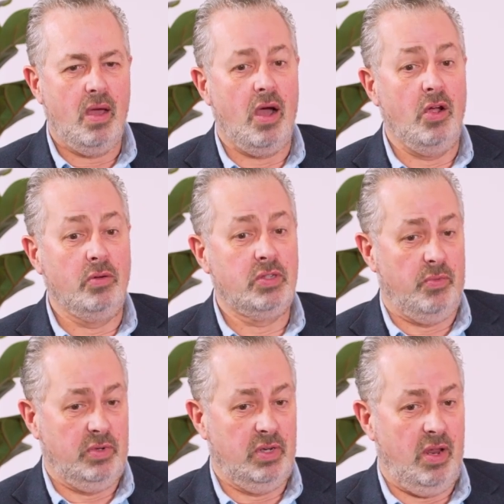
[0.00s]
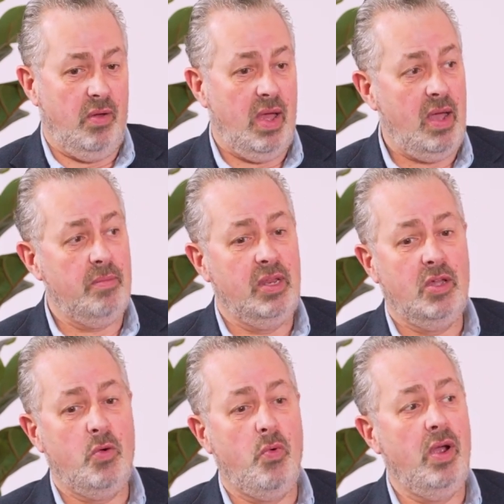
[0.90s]
I also want to know how many
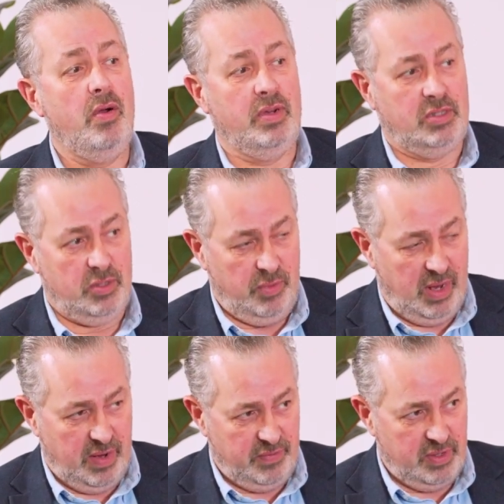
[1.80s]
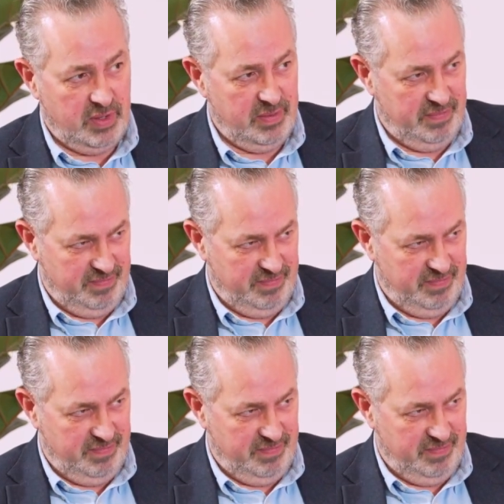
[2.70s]
queries do we have to